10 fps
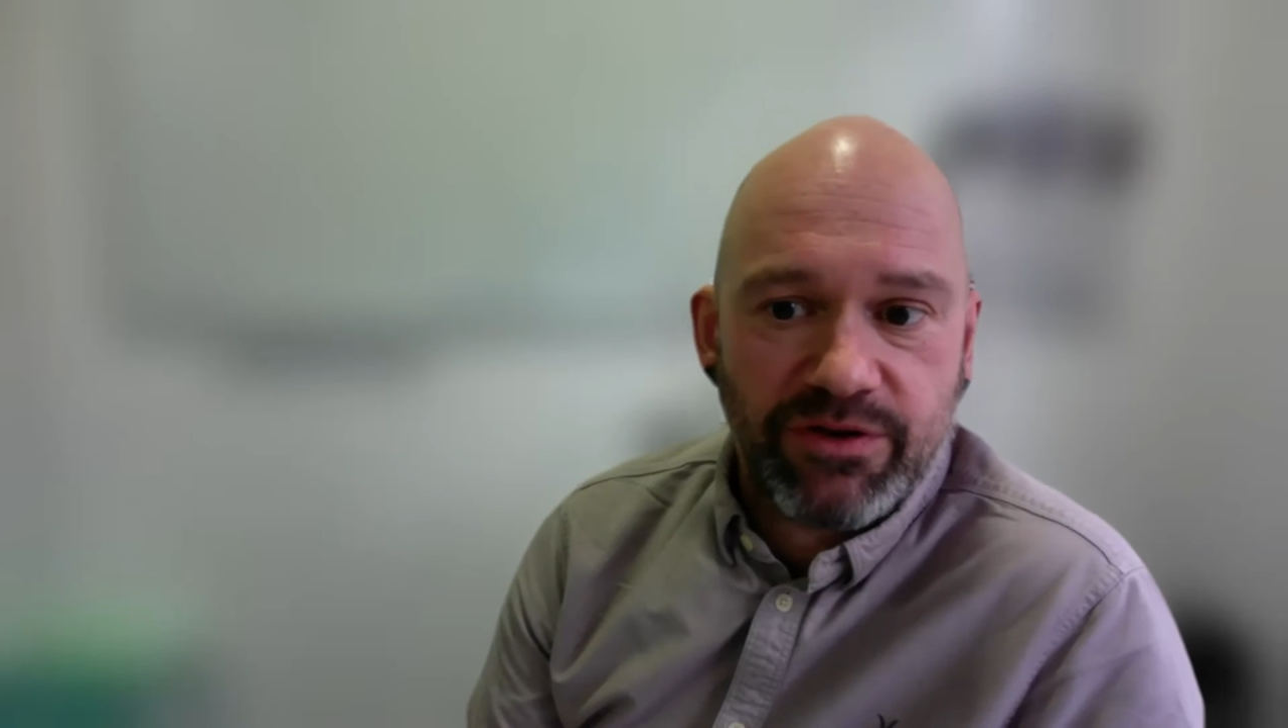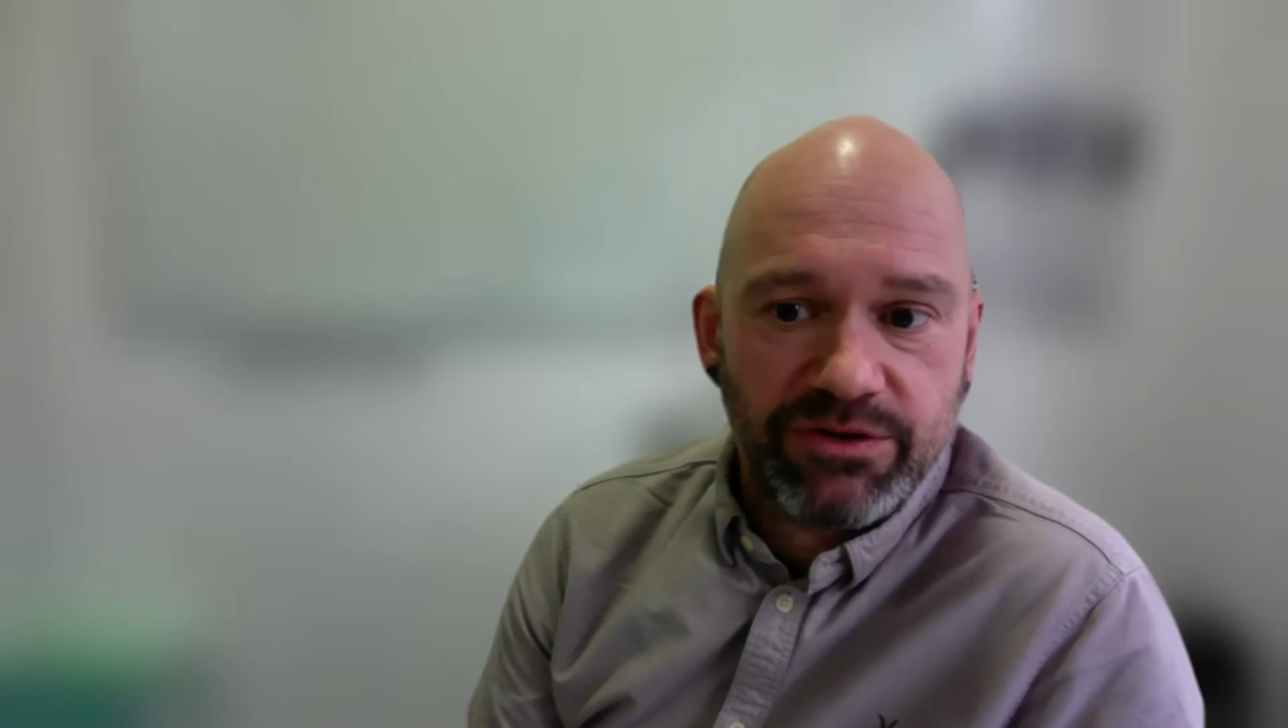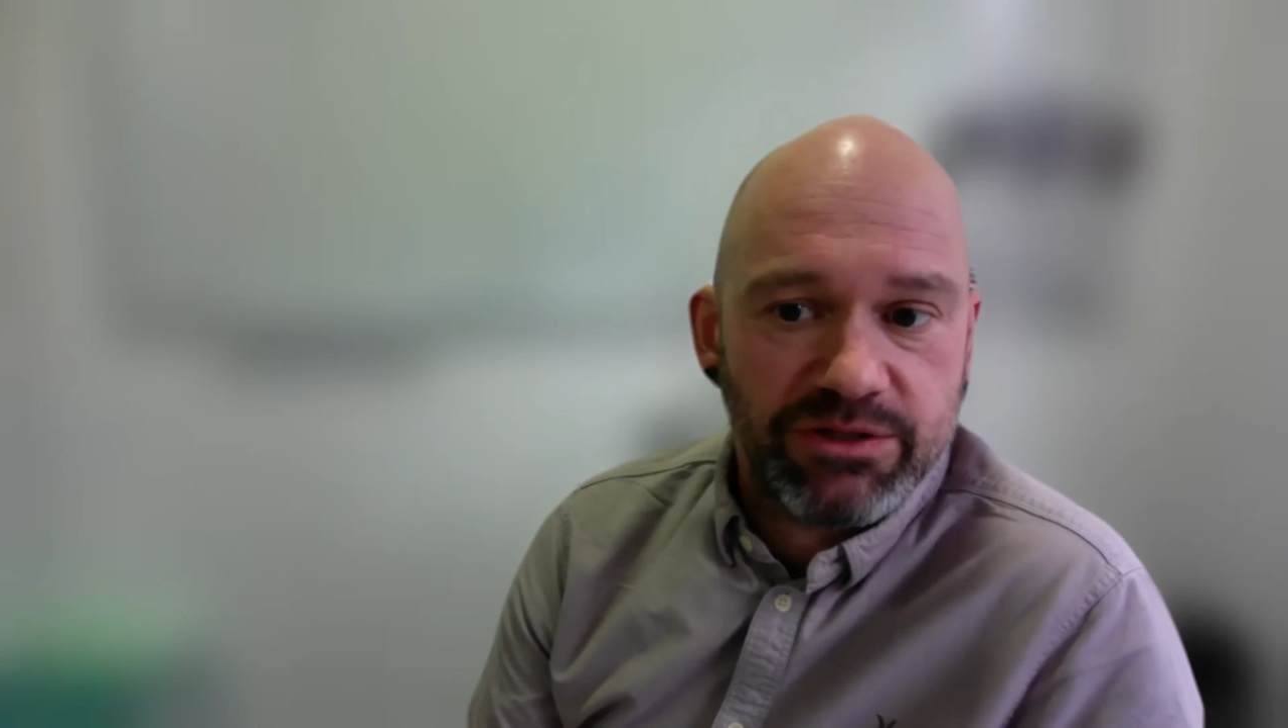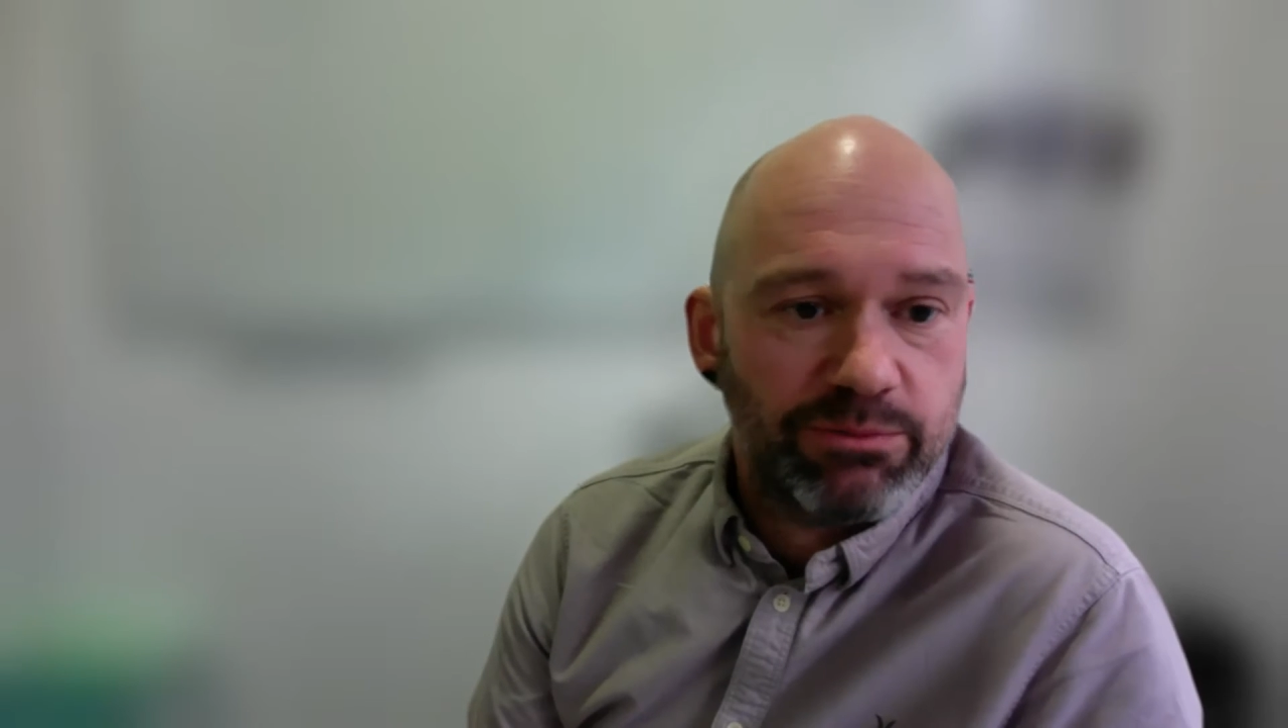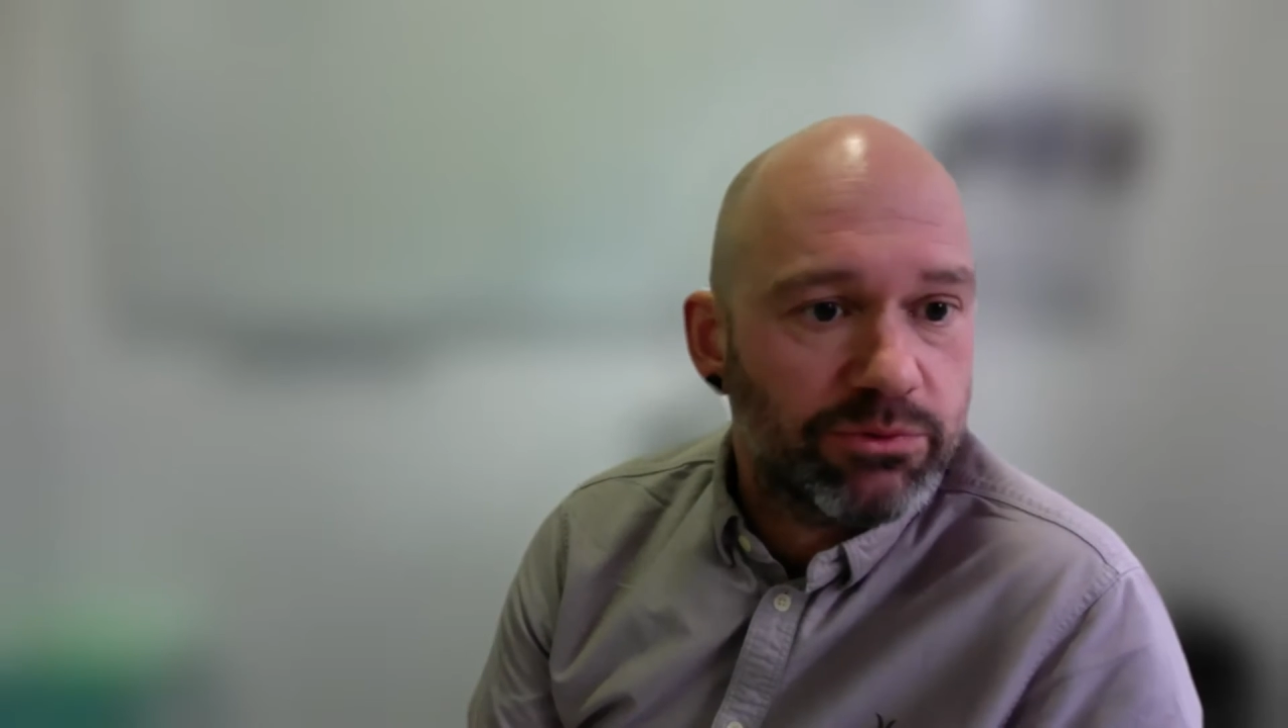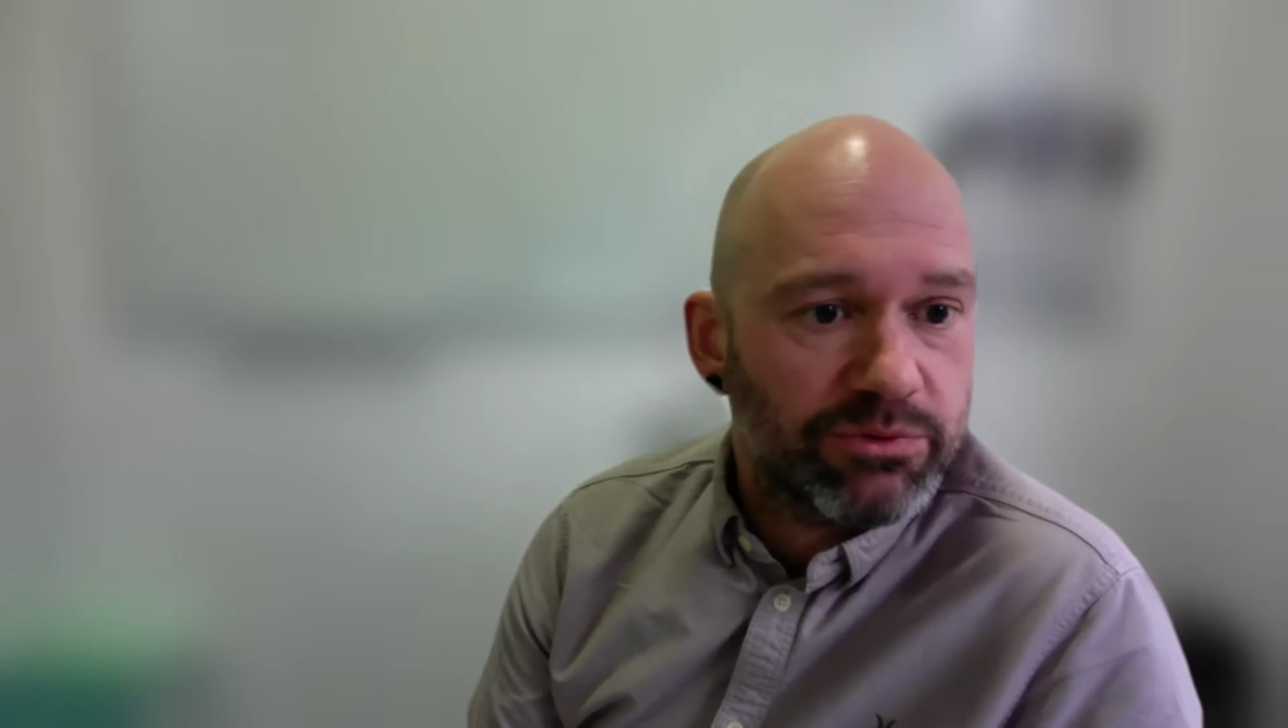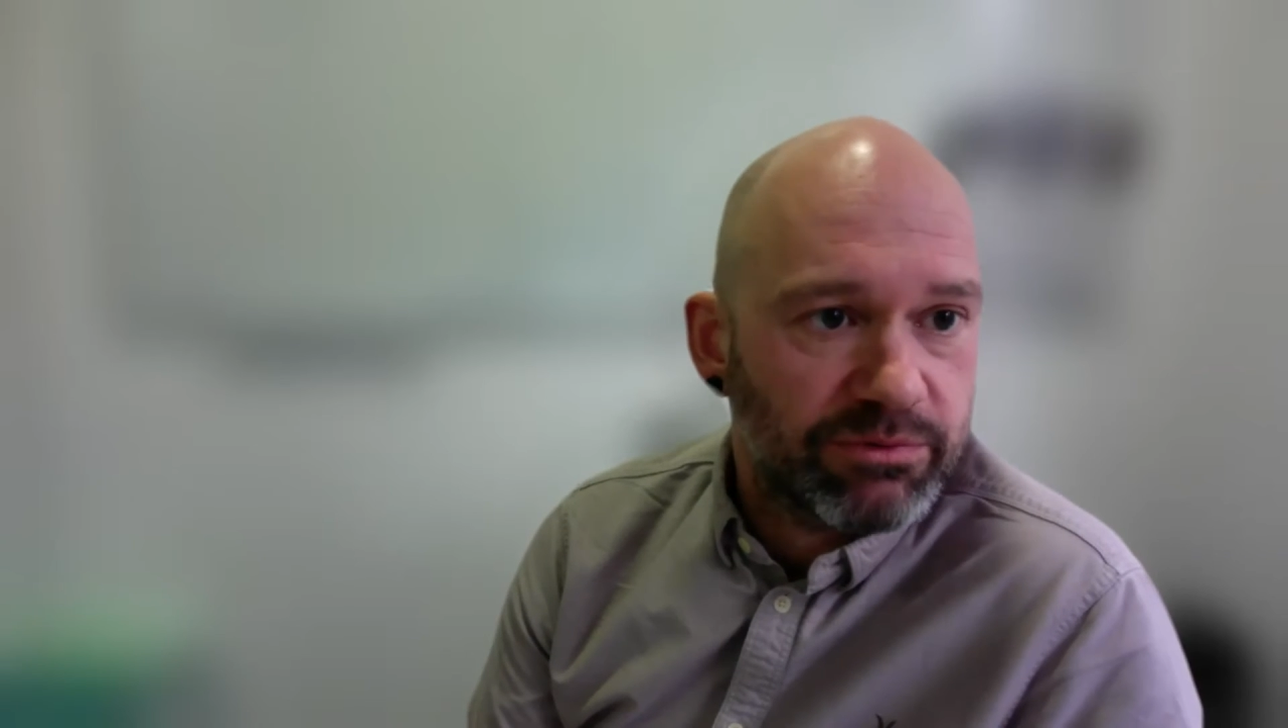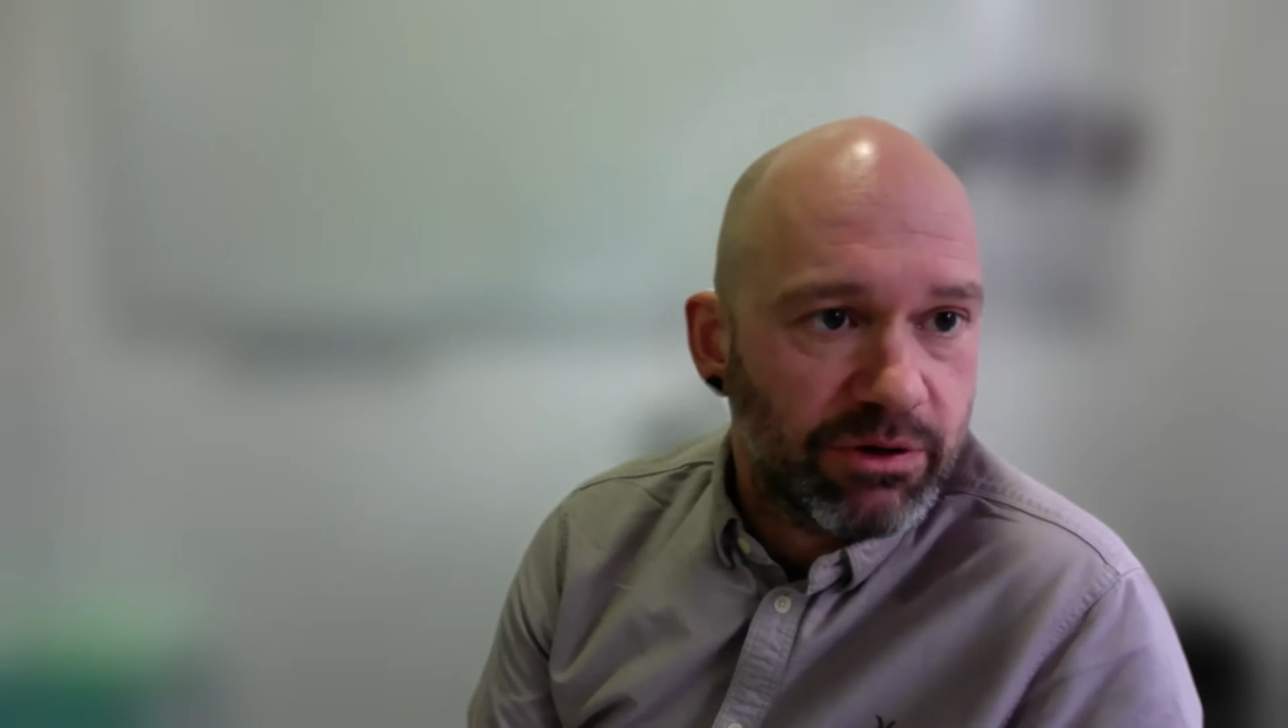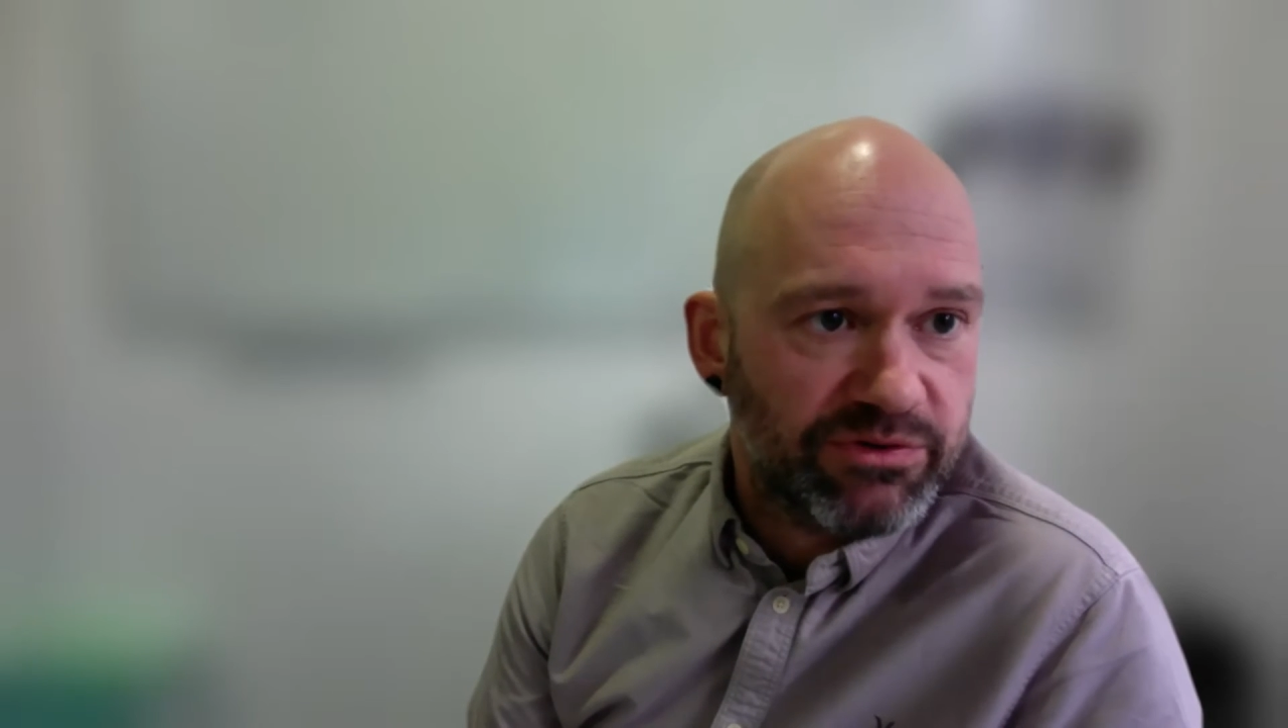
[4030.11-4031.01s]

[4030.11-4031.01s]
constables.